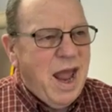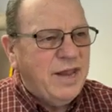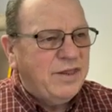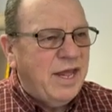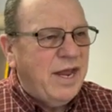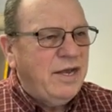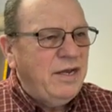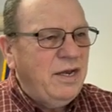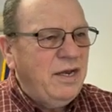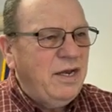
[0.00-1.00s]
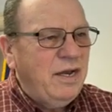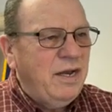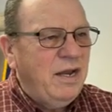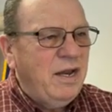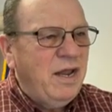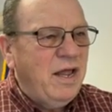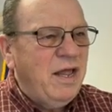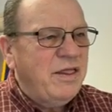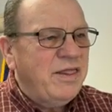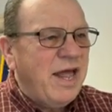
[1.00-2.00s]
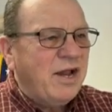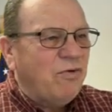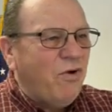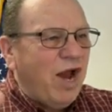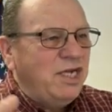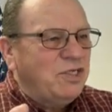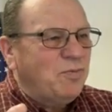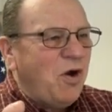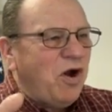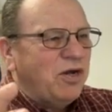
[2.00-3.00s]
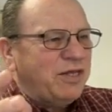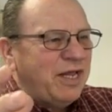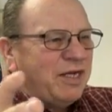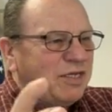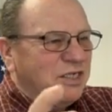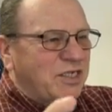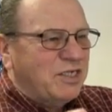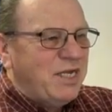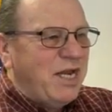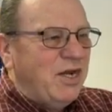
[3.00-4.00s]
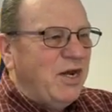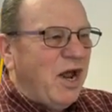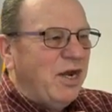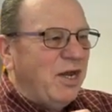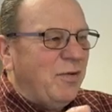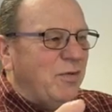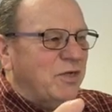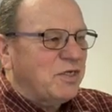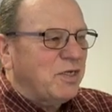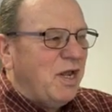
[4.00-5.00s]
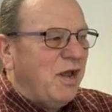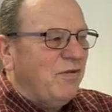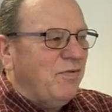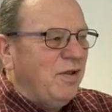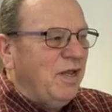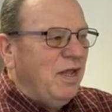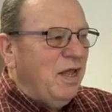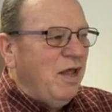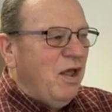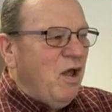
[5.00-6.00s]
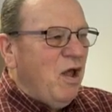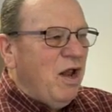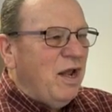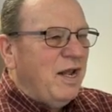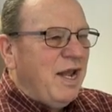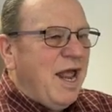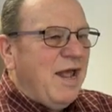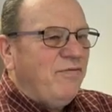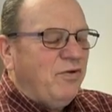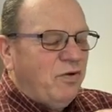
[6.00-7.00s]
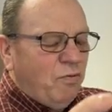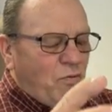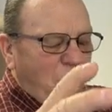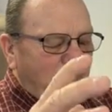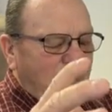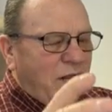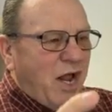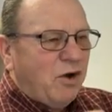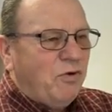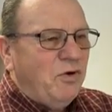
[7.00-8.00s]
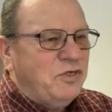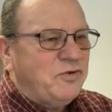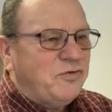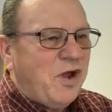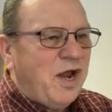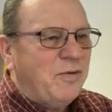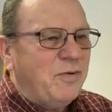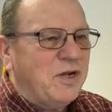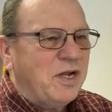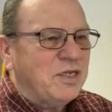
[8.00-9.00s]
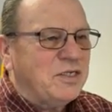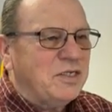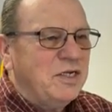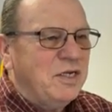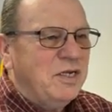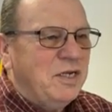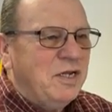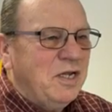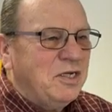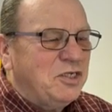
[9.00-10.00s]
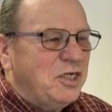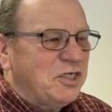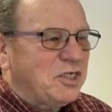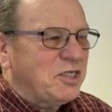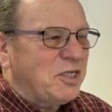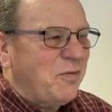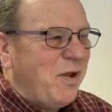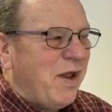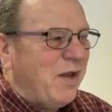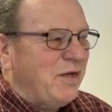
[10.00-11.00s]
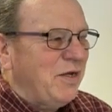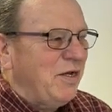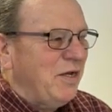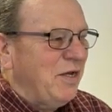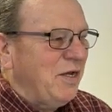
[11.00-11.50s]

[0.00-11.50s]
And then that Christ part that descended on him as a dove left when he got crucified because Jesus the man